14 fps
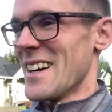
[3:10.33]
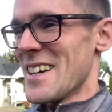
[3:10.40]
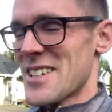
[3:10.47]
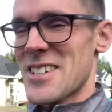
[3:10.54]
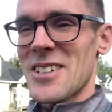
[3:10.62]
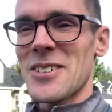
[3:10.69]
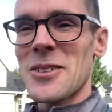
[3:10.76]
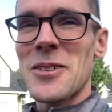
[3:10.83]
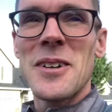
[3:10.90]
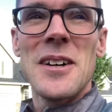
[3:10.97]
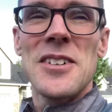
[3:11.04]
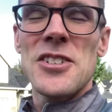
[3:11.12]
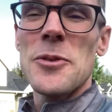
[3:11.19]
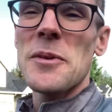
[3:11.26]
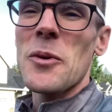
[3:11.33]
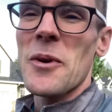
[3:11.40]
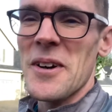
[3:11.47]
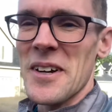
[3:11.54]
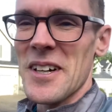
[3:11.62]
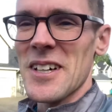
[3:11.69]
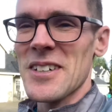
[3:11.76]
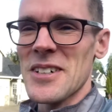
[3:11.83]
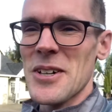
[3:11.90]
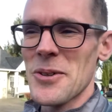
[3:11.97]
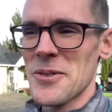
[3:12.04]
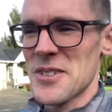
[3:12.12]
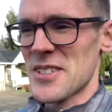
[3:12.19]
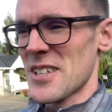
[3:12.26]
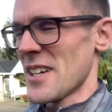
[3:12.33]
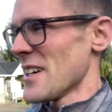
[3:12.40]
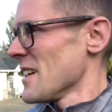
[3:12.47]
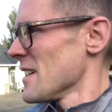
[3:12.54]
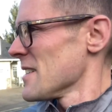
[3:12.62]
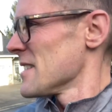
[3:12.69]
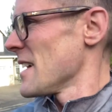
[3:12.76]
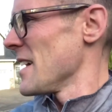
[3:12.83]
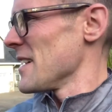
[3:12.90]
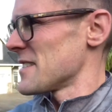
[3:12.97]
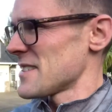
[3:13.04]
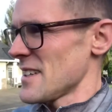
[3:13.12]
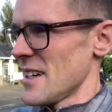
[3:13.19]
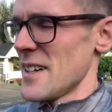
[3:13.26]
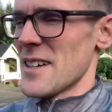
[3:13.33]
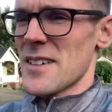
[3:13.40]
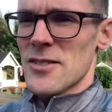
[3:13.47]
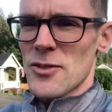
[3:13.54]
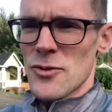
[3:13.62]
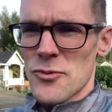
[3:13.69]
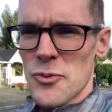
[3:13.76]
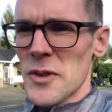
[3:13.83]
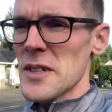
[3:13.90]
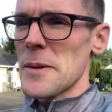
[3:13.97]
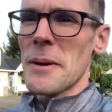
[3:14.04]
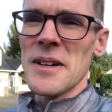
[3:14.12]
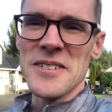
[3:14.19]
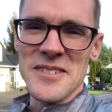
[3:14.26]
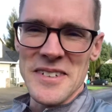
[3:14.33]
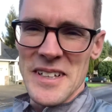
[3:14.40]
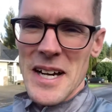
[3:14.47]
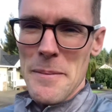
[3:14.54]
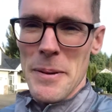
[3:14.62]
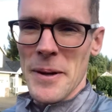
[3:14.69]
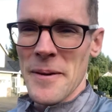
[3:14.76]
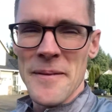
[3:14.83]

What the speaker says: She'll be wearing clothes that you're really bundling up.